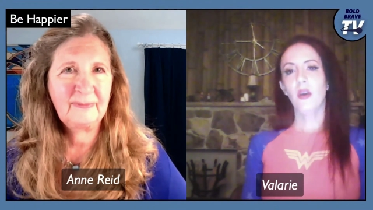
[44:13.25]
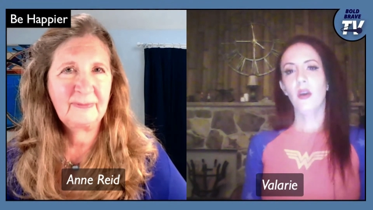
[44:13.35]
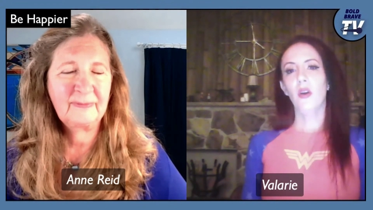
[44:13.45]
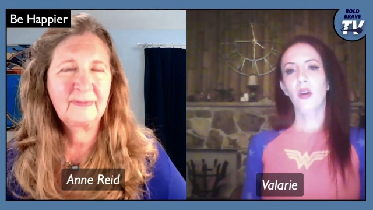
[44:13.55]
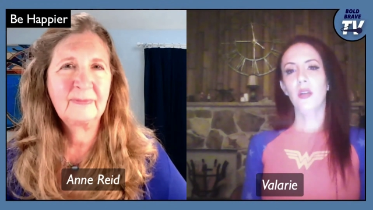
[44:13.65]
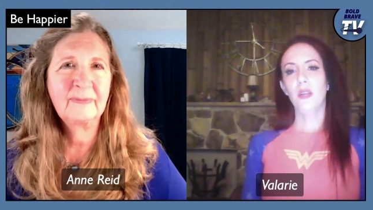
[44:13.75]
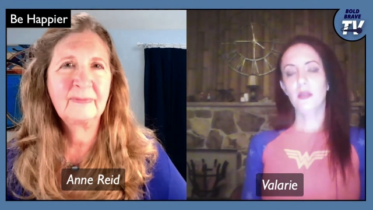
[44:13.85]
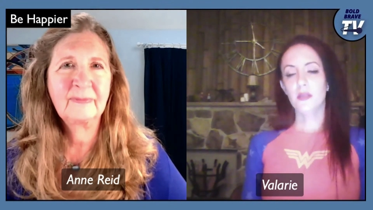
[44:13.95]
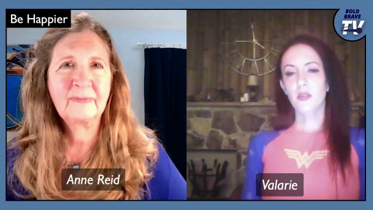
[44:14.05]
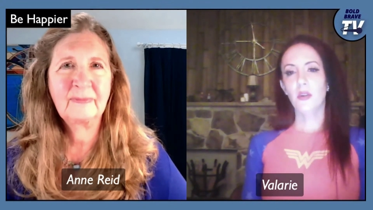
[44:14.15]
Speaker 1: On
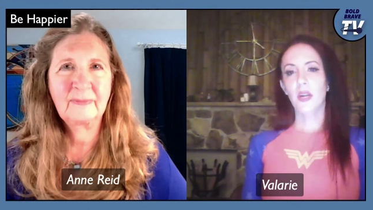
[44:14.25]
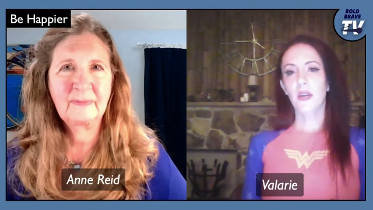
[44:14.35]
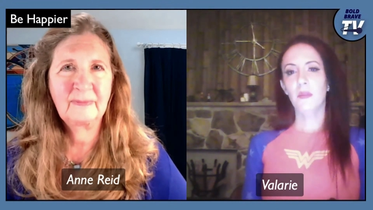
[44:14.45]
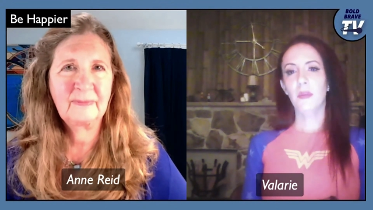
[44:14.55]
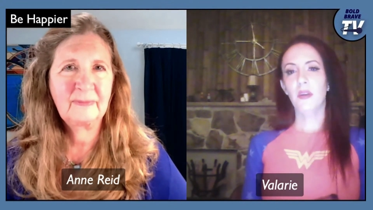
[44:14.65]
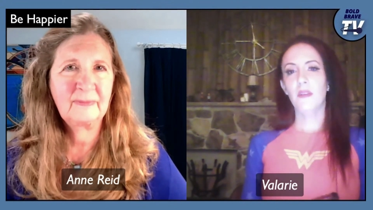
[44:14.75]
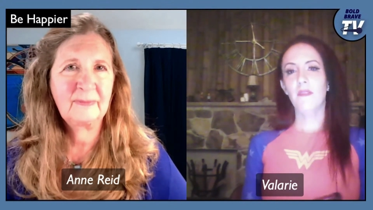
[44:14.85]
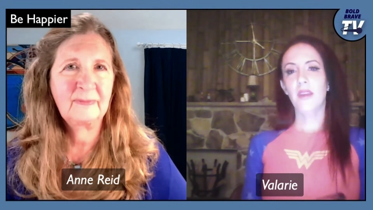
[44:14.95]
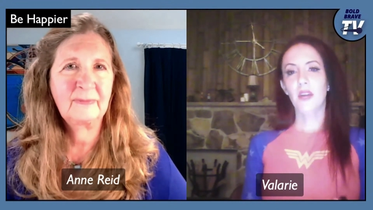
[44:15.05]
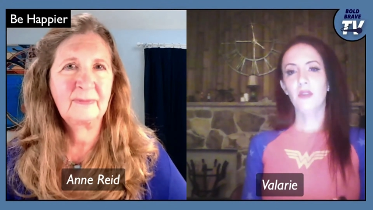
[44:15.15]
Instagram,
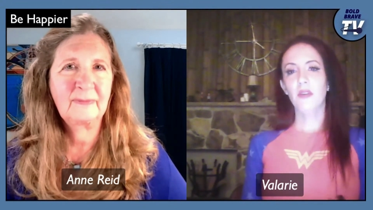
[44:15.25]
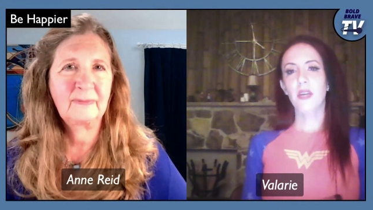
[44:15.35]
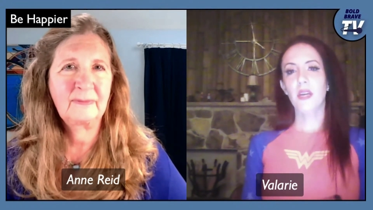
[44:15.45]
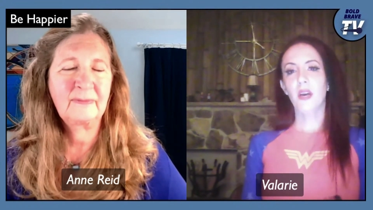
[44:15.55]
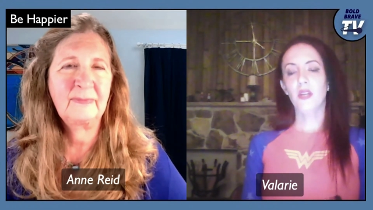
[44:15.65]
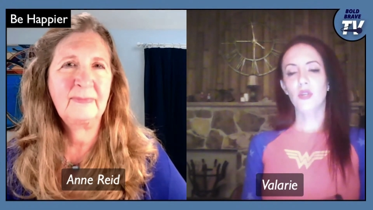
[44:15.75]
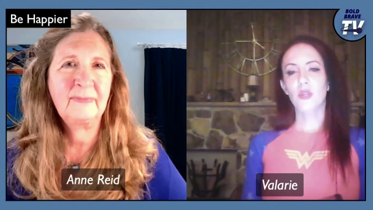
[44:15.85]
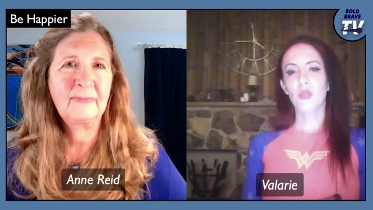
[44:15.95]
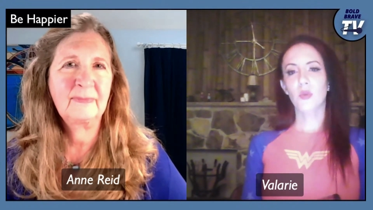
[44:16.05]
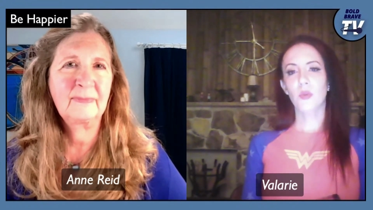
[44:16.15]
Valarie
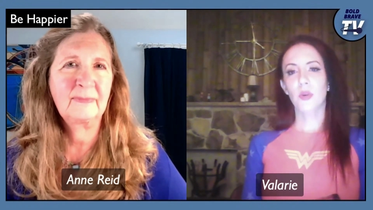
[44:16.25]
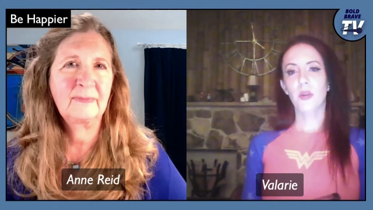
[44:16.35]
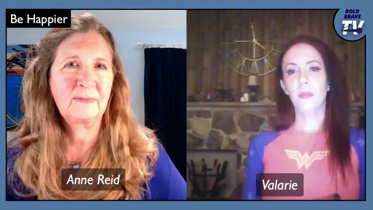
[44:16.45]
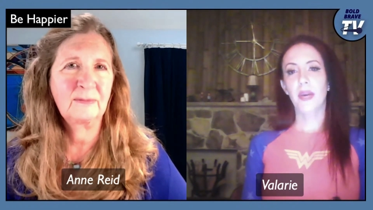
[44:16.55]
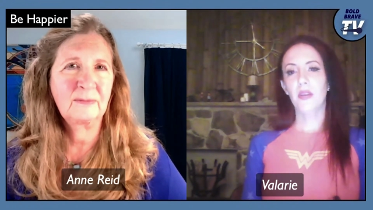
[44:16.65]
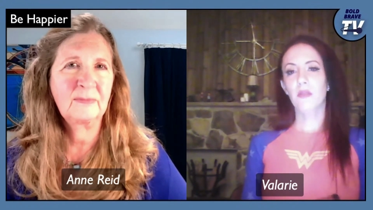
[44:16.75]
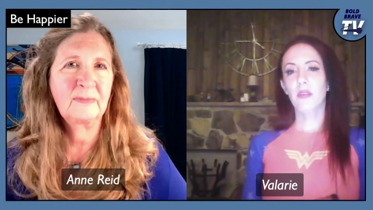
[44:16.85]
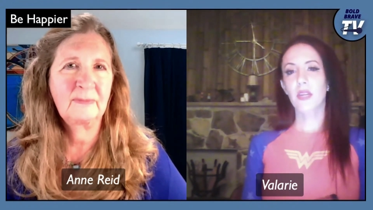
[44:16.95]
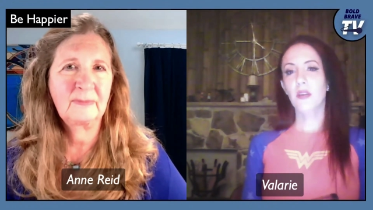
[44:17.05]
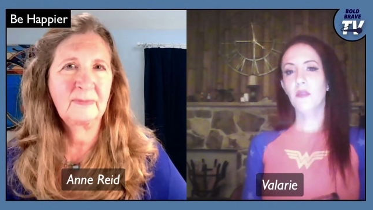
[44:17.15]
underscore
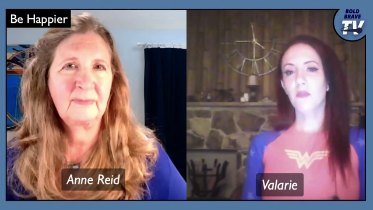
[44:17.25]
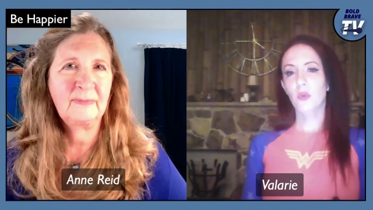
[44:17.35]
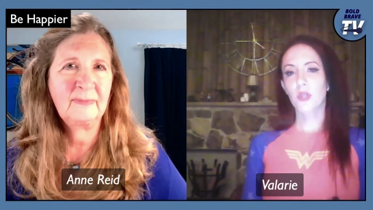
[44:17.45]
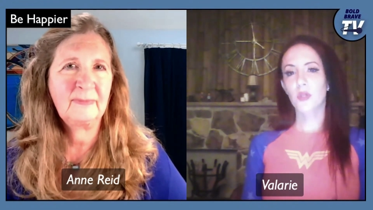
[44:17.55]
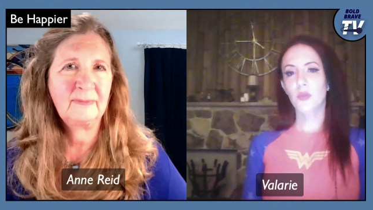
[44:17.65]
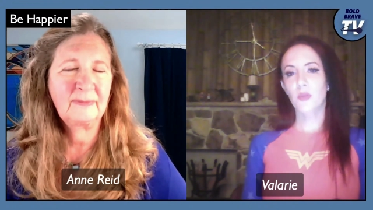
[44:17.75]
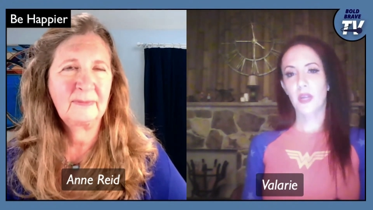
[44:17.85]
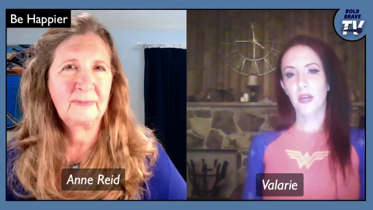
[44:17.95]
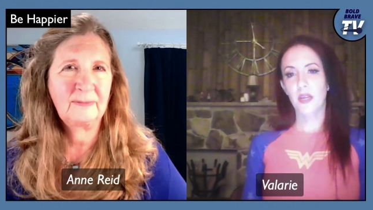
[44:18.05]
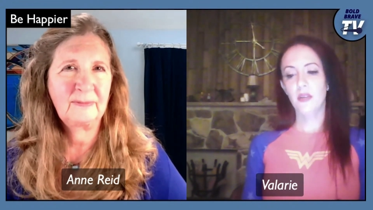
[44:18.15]
ballerina four two
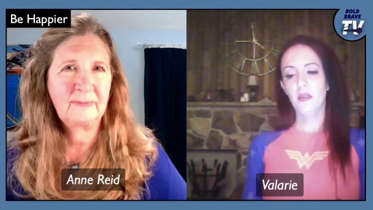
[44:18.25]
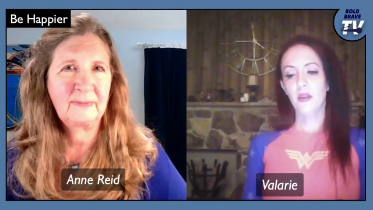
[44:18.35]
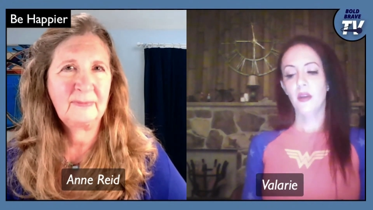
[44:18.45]
nine.